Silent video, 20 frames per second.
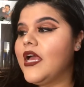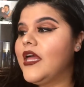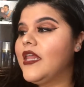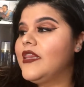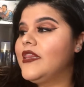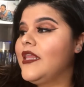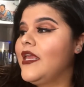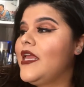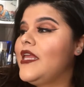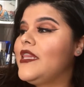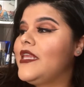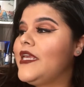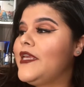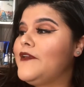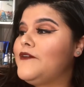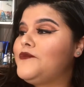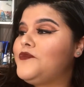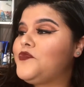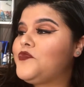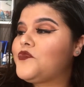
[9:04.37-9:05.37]
Lately,
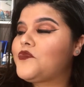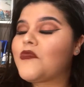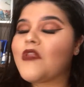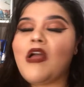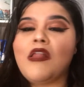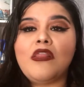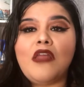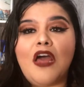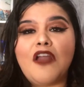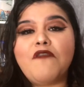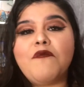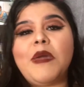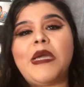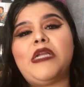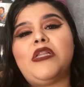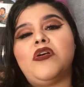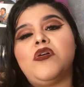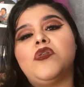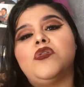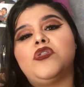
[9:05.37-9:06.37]
a lot of my
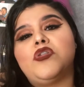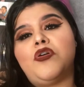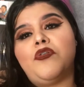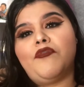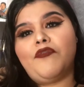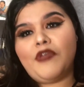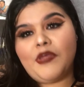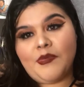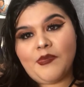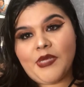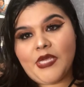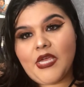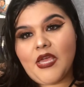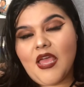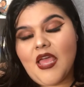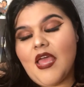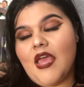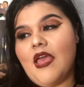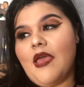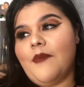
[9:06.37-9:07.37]
clothes don't fit me
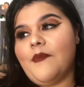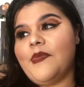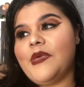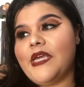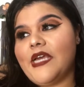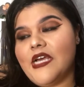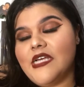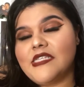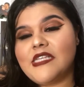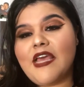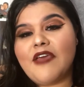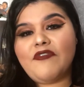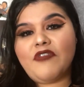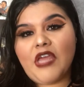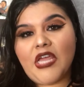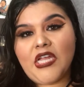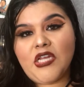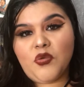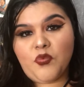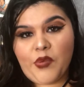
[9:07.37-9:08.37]
because I've
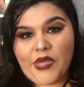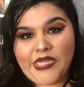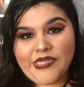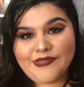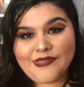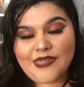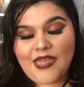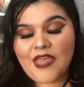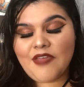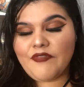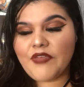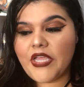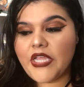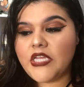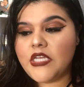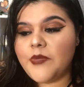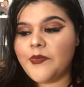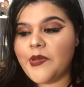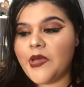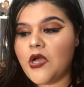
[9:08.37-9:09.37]
gained weight. I've
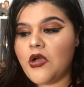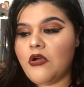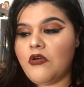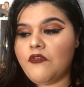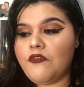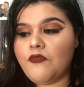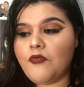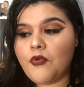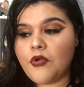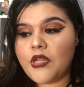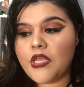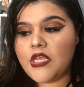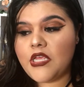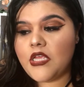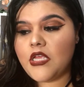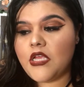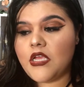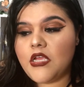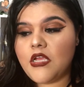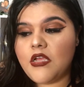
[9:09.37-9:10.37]
gained about
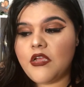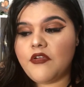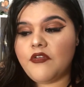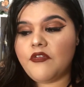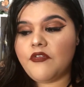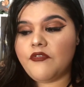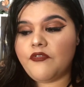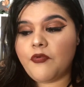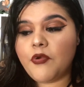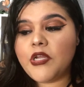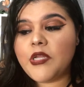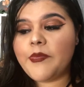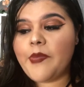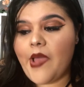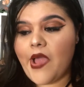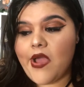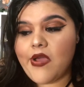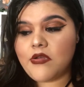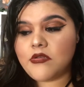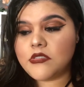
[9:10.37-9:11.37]
40
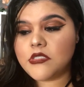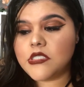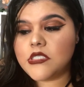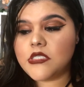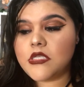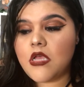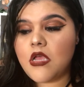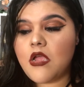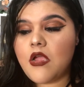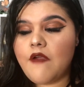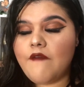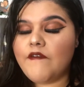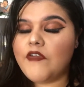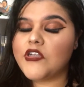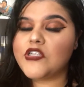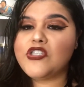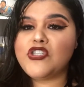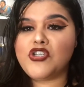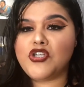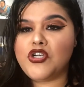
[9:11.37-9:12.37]
pounds
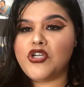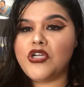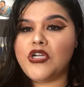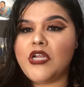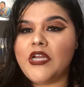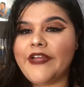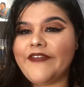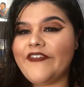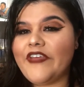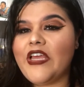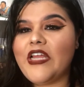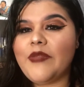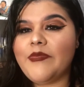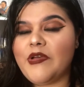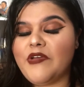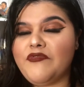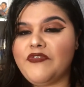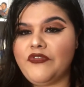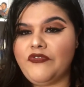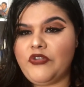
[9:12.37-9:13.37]
for sure, and I've gained
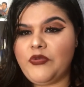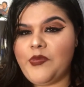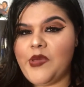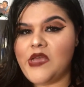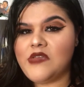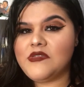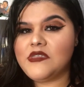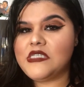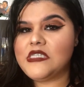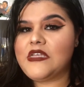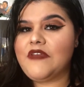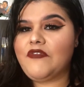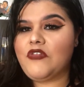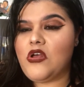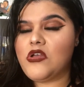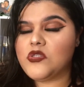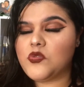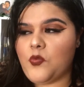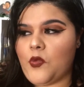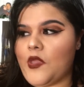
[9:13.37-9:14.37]
about 50 pounds since I've
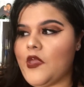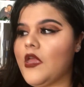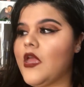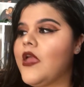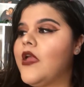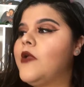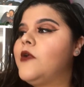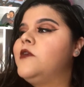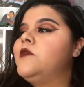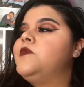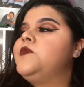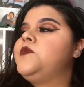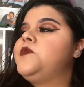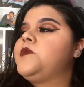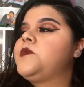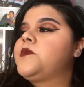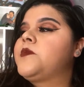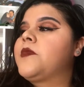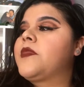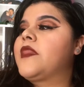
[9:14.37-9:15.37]
lost weight.
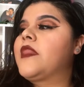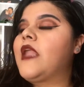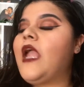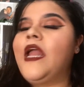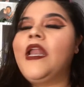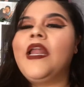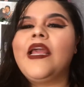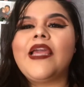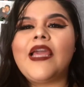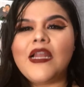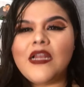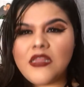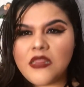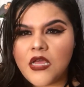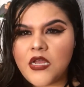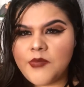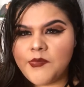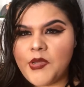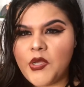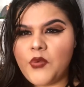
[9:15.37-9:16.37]
And I gain a
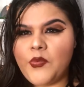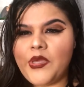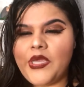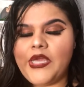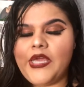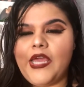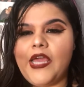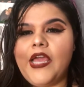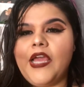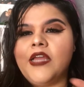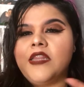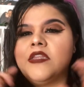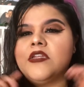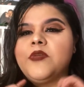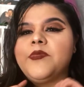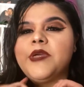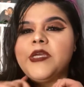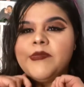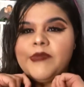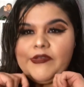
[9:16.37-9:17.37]
lot of my weight, a little
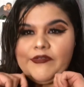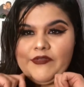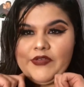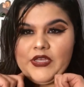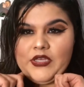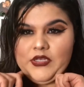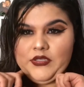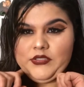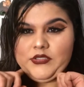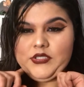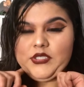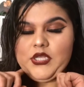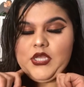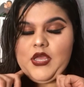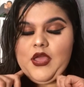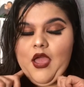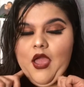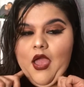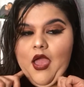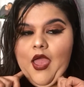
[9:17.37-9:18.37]
bit in my face,
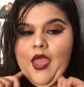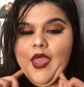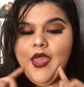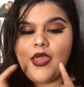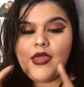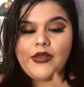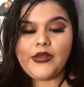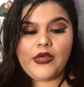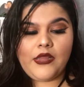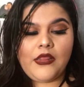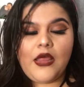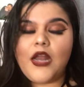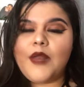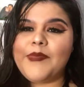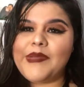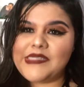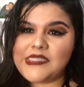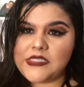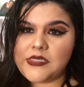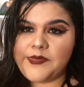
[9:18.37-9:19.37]
and a lot of
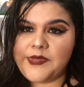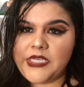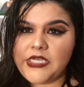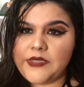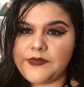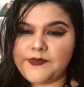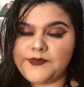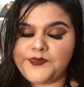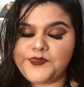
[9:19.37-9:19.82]
my stomach,